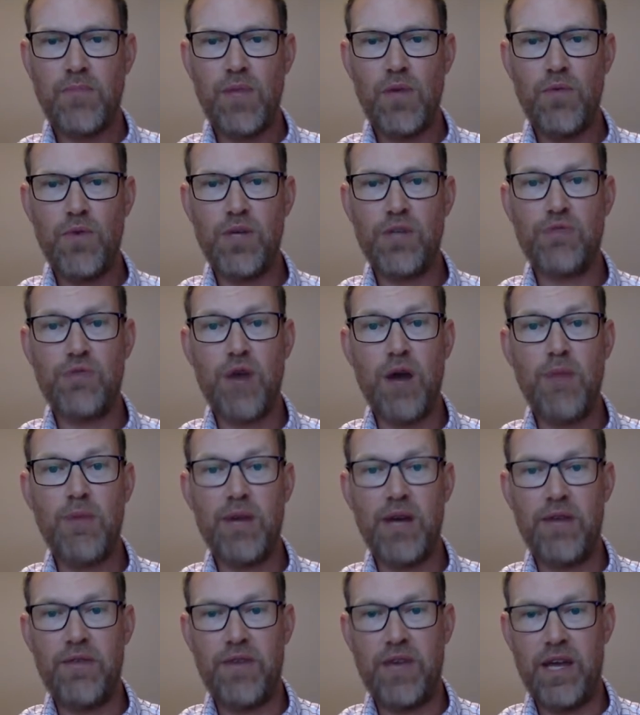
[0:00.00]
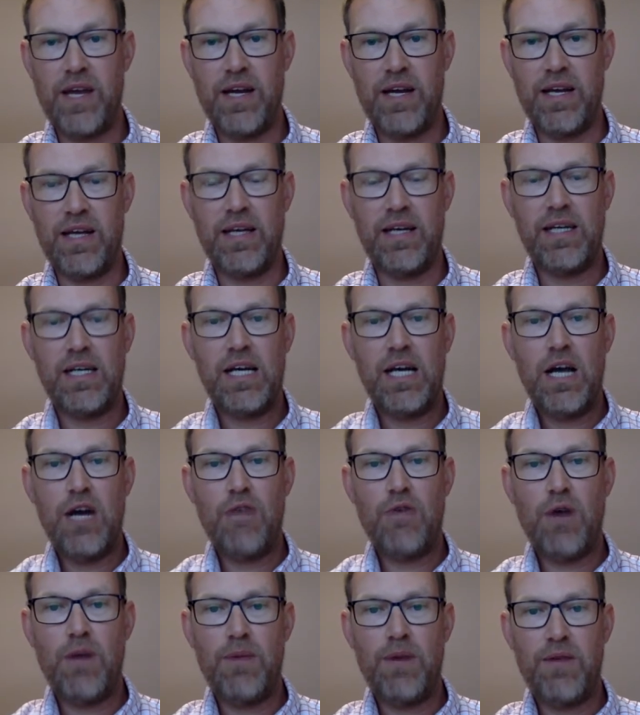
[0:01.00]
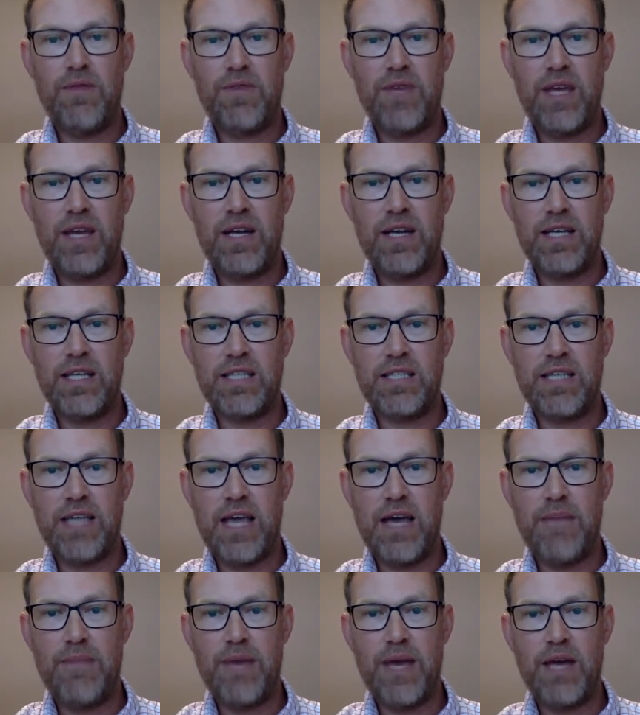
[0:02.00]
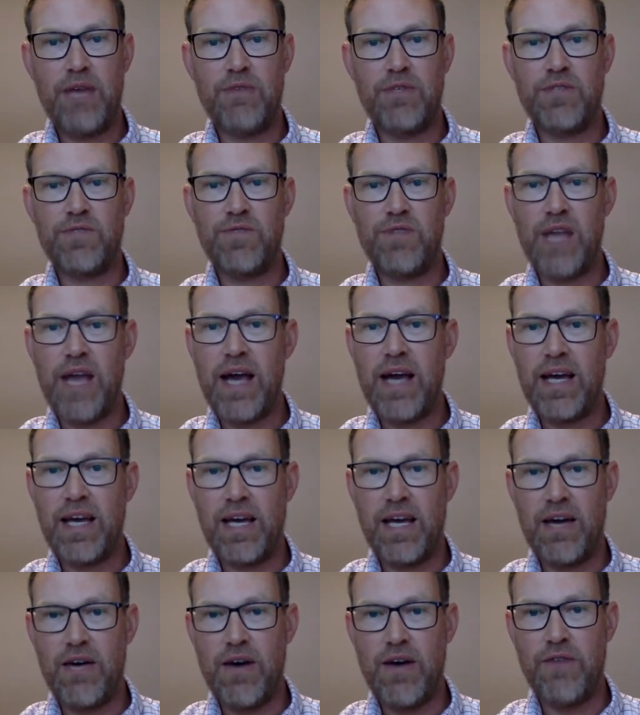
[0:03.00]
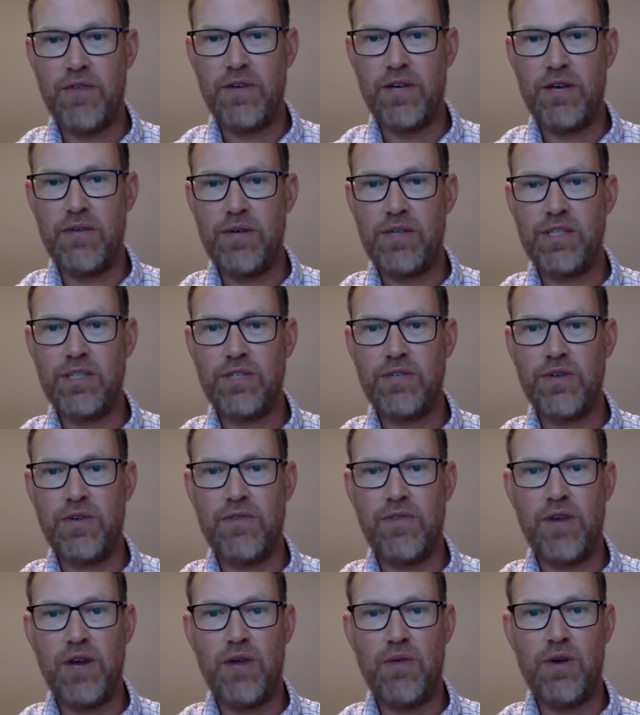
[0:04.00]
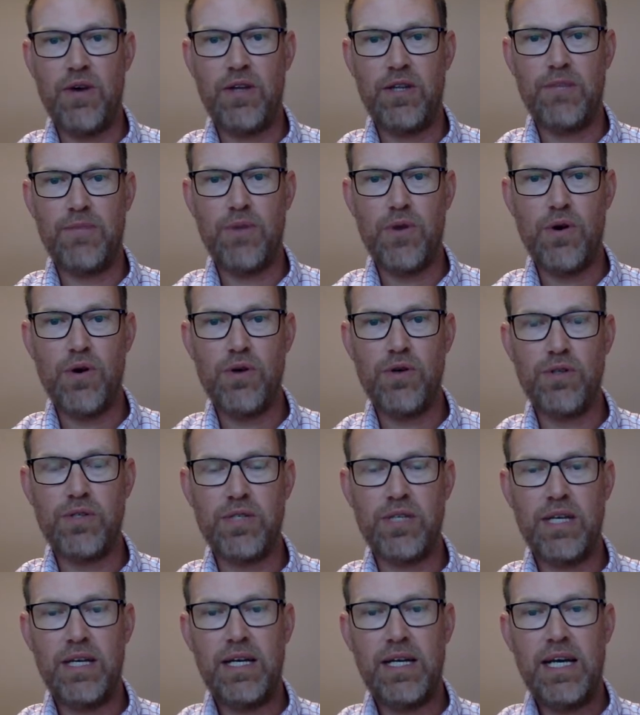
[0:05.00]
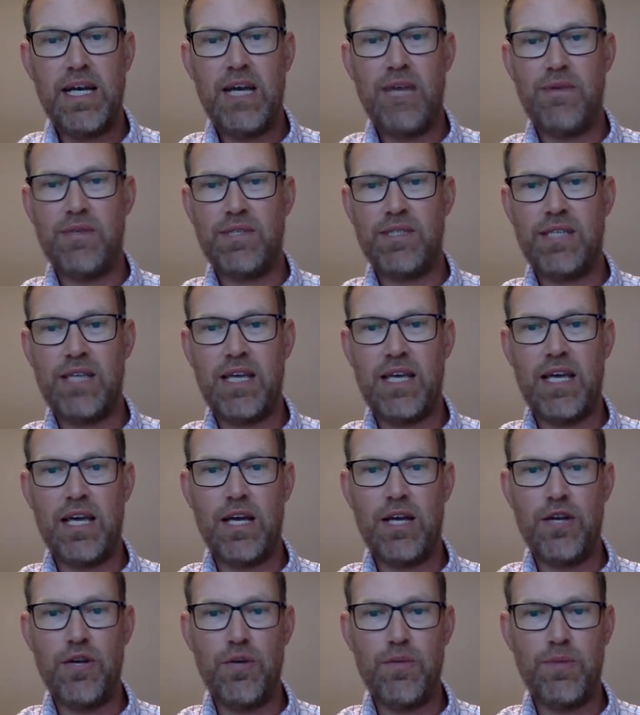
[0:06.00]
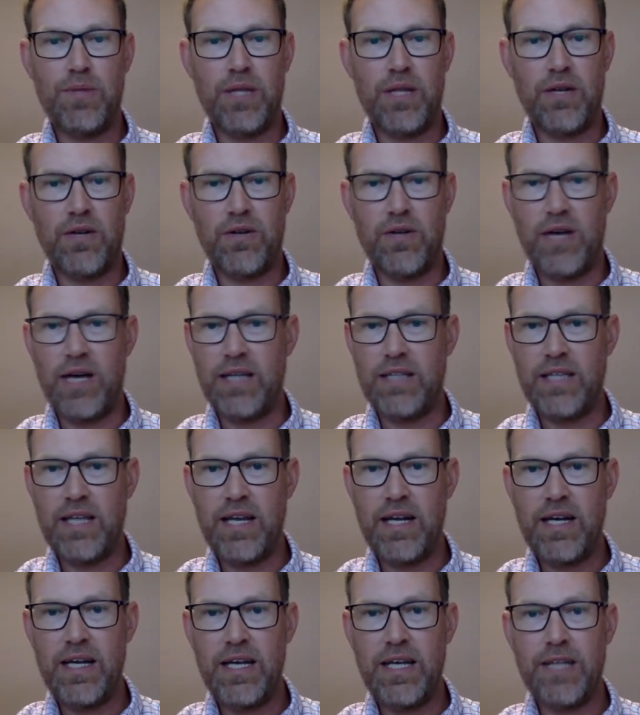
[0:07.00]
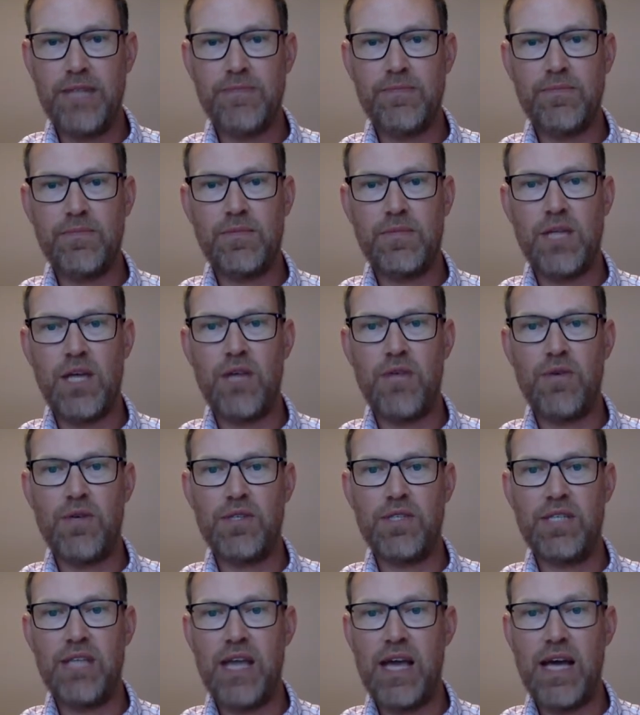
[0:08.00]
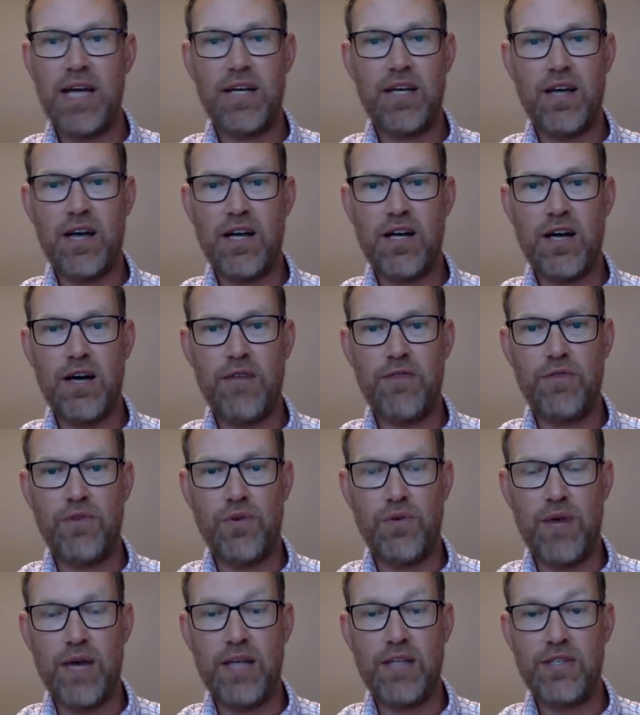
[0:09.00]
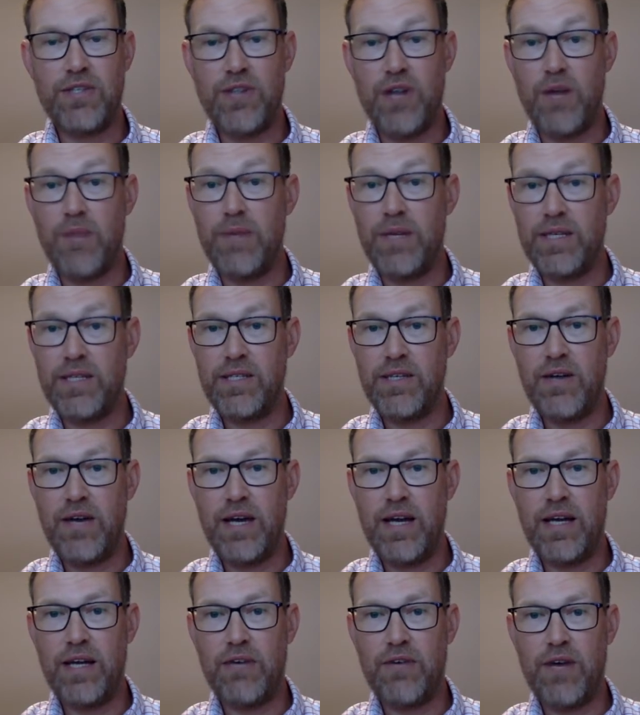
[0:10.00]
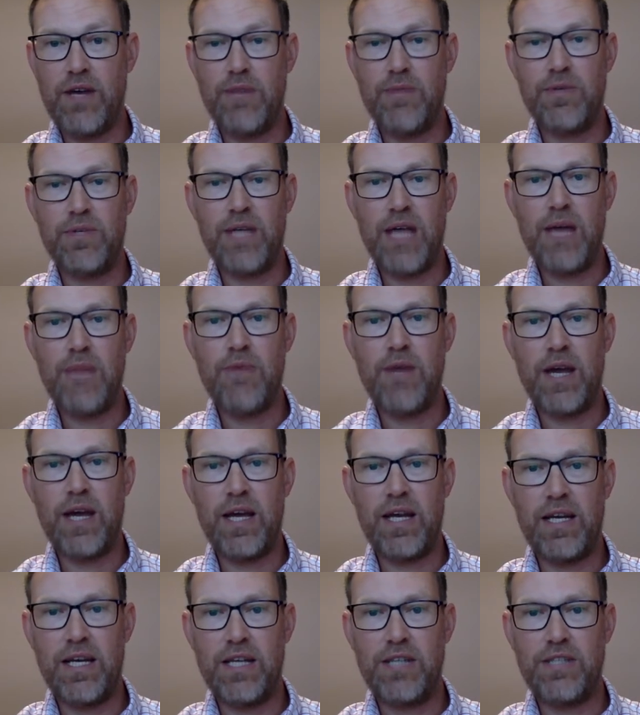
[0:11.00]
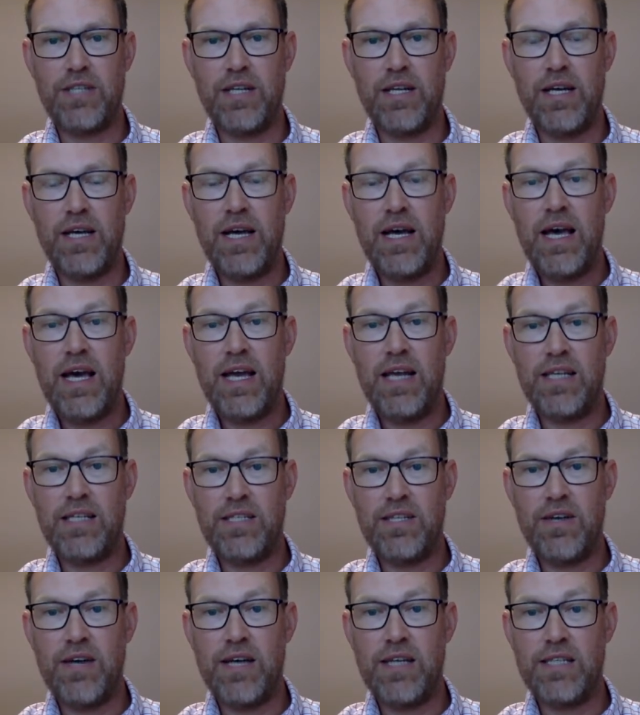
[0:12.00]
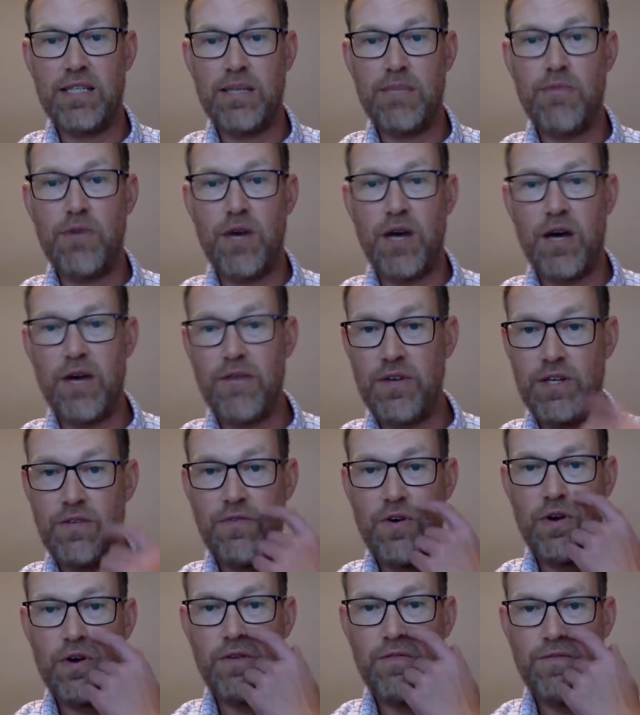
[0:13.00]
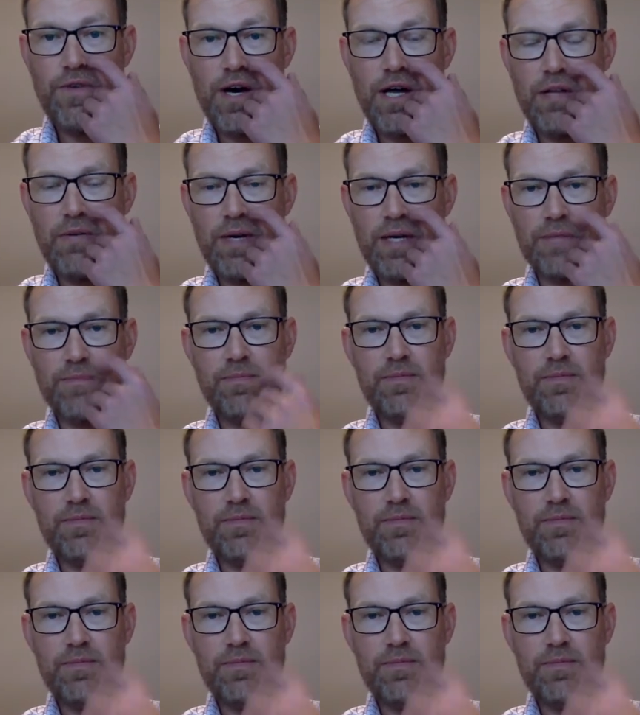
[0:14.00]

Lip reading: was Robert F. Kennedy. Robert F. Kennedy's campaign was flagging, however. He wasn't doing very well in the polls. He was seeking a new political identity. In other words, he hadn't gotten off to a right start, but he still had incredible name recognition, and he still had somewhat of a devoted following.